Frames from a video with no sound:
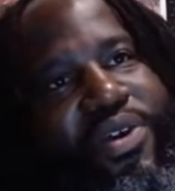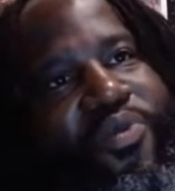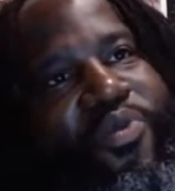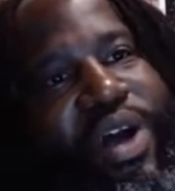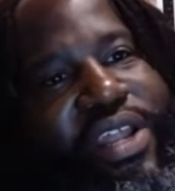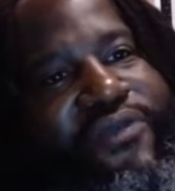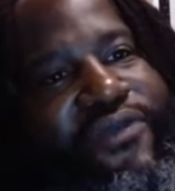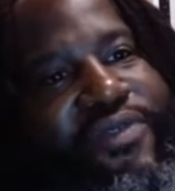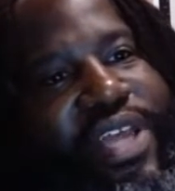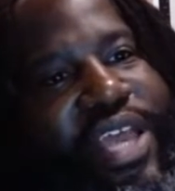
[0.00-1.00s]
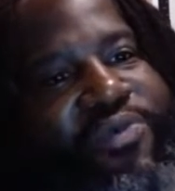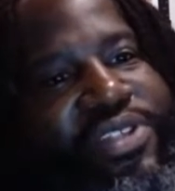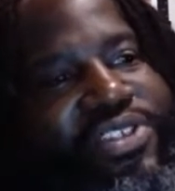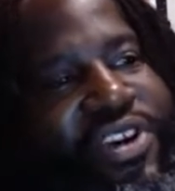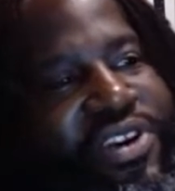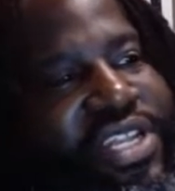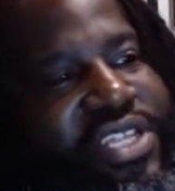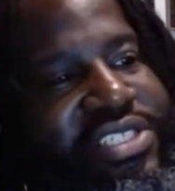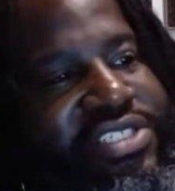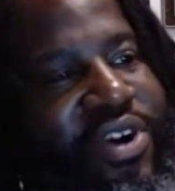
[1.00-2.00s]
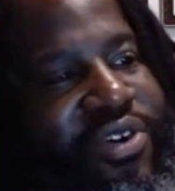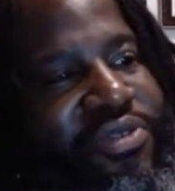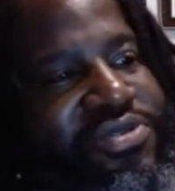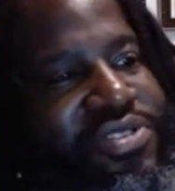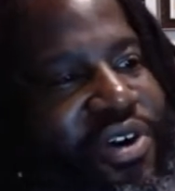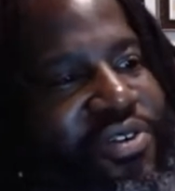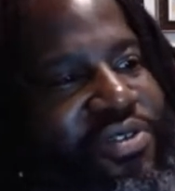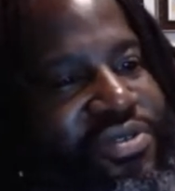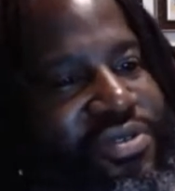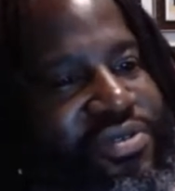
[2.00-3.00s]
What if in returning the Soul Stone,